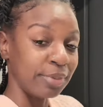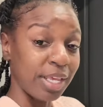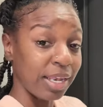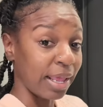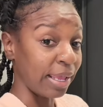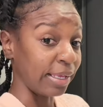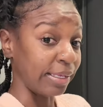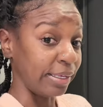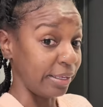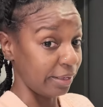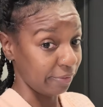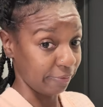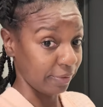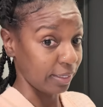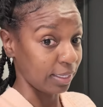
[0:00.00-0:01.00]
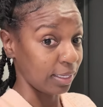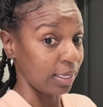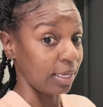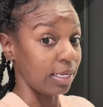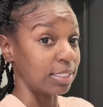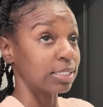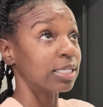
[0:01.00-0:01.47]
giving.
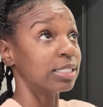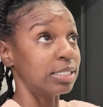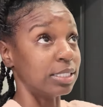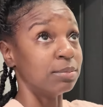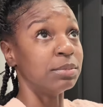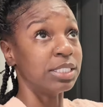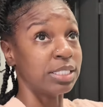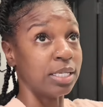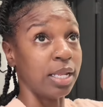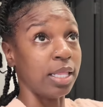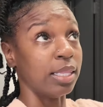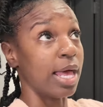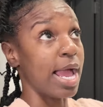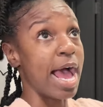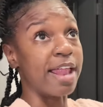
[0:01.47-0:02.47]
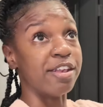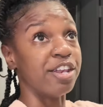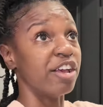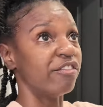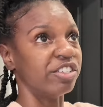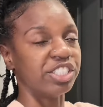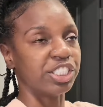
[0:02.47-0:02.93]
And it's because it's missing that light. I've
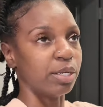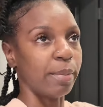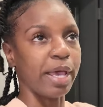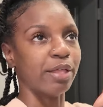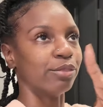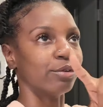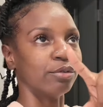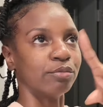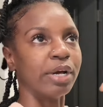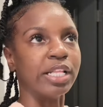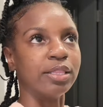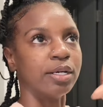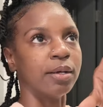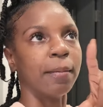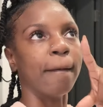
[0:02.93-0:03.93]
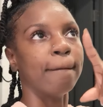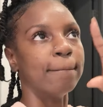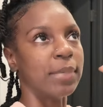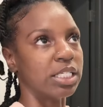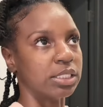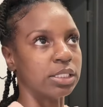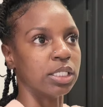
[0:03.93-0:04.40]
never seen a bathroom right there
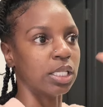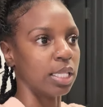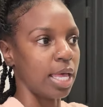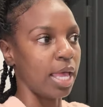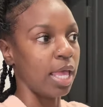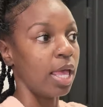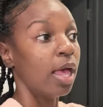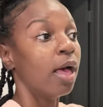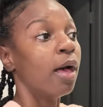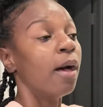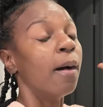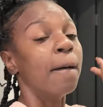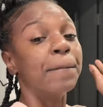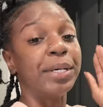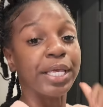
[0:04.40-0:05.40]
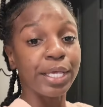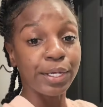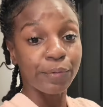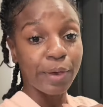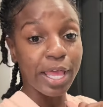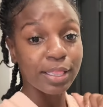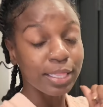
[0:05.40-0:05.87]
missing a light. But
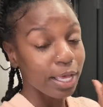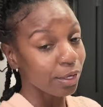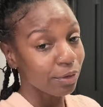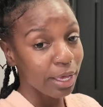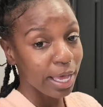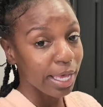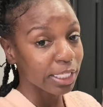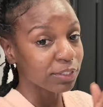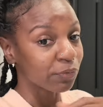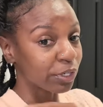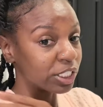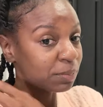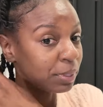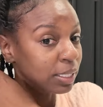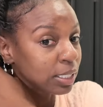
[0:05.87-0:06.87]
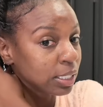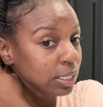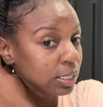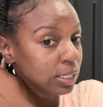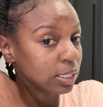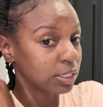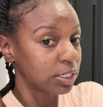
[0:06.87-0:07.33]
anyway, thank you guys for
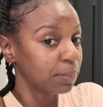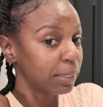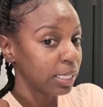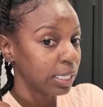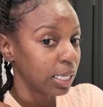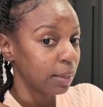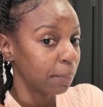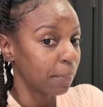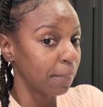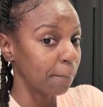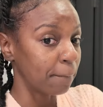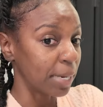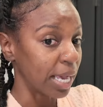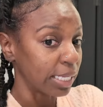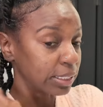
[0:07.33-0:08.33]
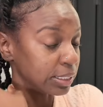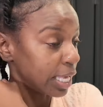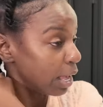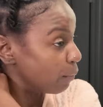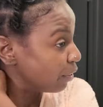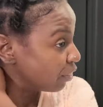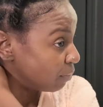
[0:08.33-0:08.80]
spending my
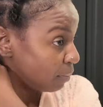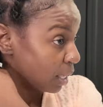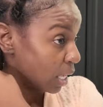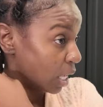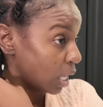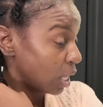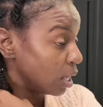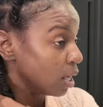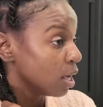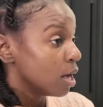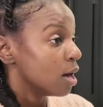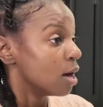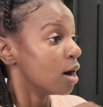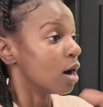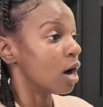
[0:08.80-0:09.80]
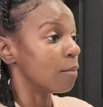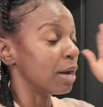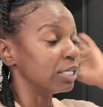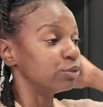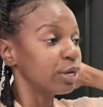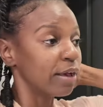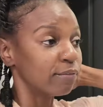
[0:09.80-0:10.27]
day with me.
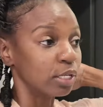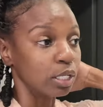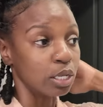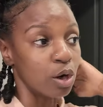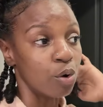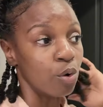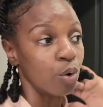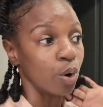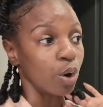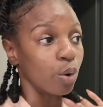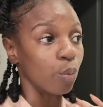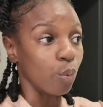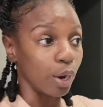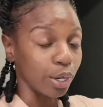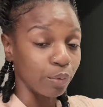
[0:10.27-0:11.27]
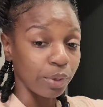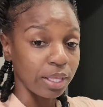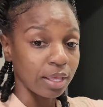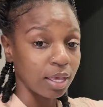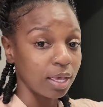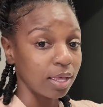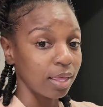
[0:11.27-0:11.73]
I do have a long work
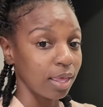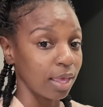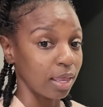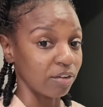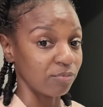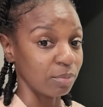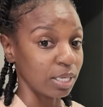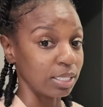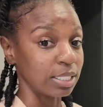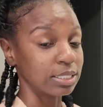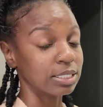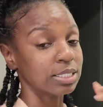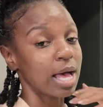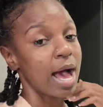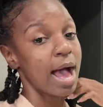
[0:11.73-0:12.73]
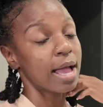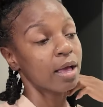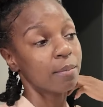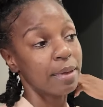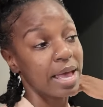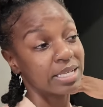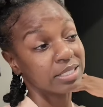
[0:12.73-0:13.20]
week ahead of me. This is a high
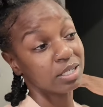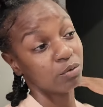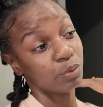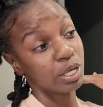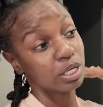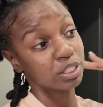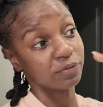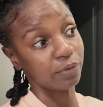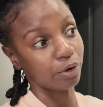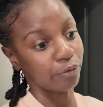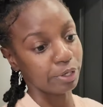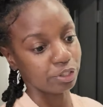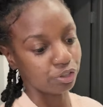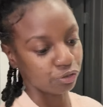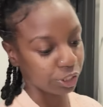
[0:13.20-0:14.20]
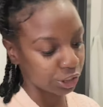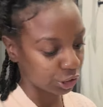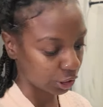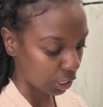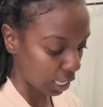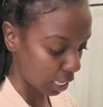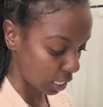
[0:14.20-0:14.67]
capacity week because voter
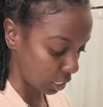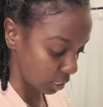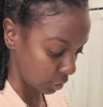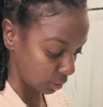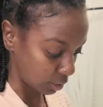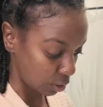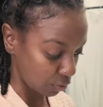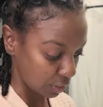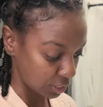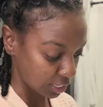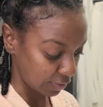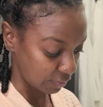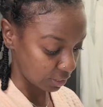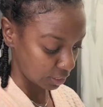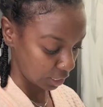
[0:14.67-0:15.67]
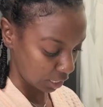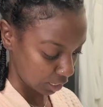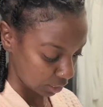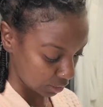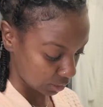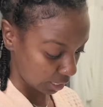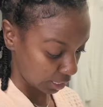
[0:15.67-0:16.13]
registration day is on the
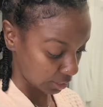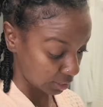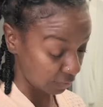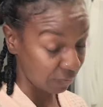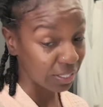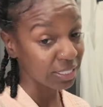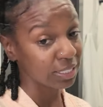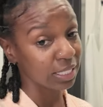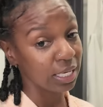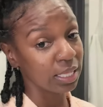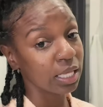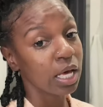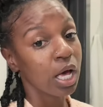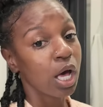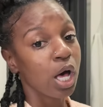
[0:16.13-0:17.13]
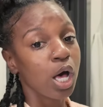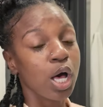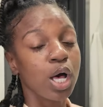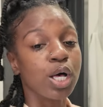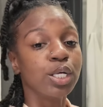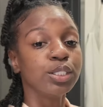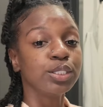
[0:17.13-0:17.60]
17th. Today is the 15th.
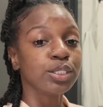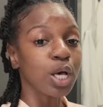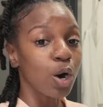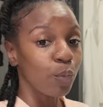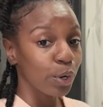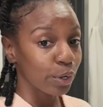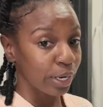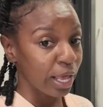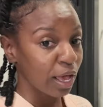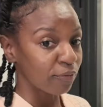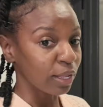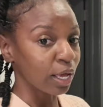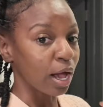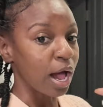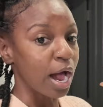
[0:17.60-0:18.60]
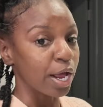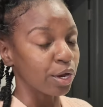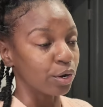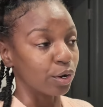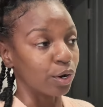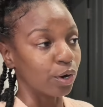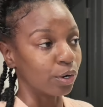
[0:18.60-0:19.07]
So we're going to have like a
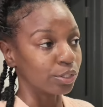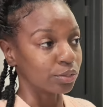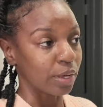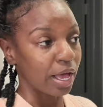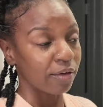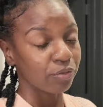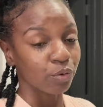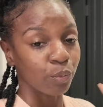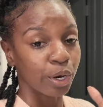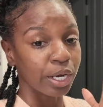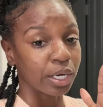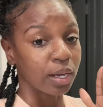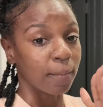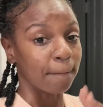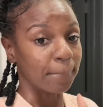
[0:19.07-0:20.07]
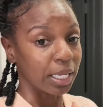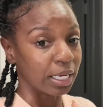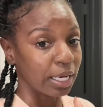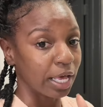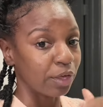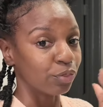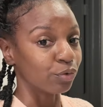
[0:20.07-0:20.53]
higher goal. So I have to work
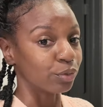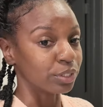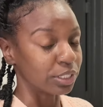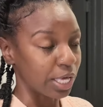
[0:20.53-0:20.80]
Monday through